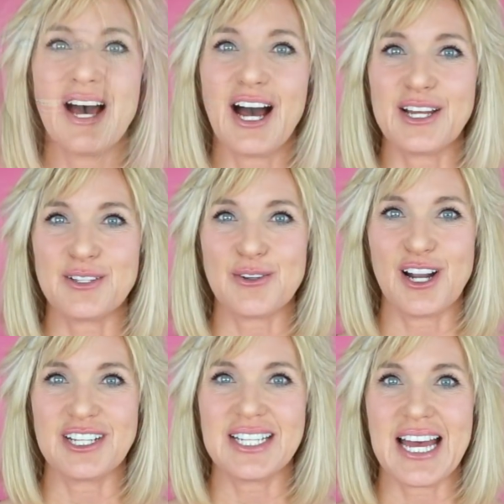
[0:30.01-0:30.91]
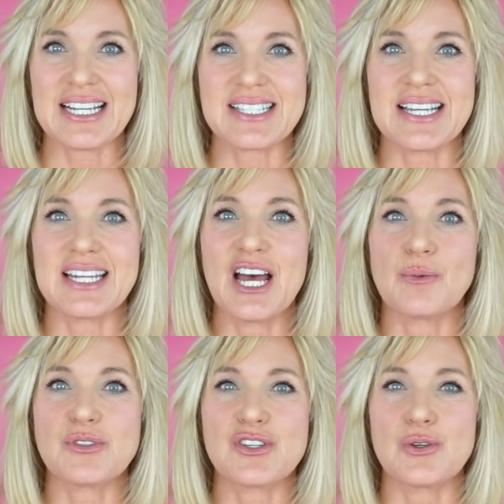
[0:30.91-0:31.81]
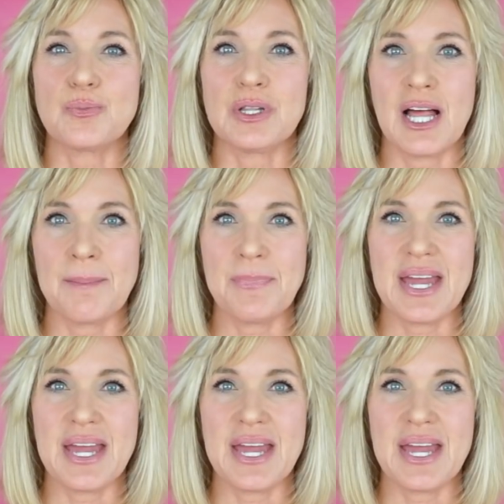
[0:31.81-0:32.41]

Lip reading: Hyaluronic acid helps to plump